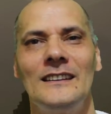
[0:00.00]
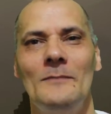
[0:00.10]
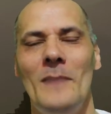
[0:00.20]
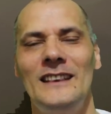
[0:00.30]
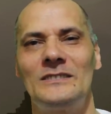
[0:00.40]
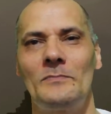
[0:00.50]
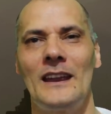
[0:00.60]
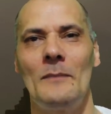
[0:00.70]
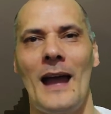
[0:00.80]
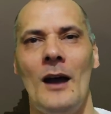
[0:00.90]
meant to
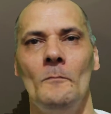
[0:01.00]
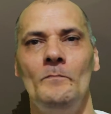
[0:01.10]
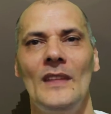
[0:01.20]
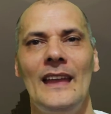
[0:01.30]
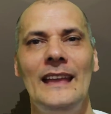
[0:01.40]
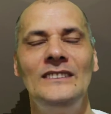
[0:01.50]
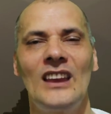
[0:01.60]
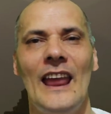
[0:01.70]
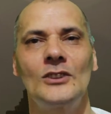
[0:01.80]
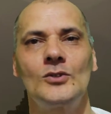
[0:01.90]
be about
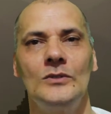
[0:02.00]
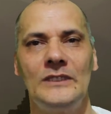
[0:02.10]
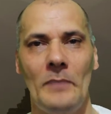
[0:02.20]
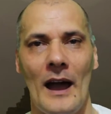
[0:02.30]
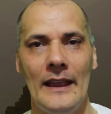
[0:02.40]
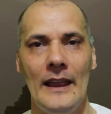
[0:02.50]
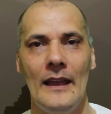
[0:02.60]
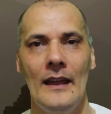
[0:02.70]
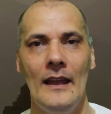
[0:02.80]
intellectual debate,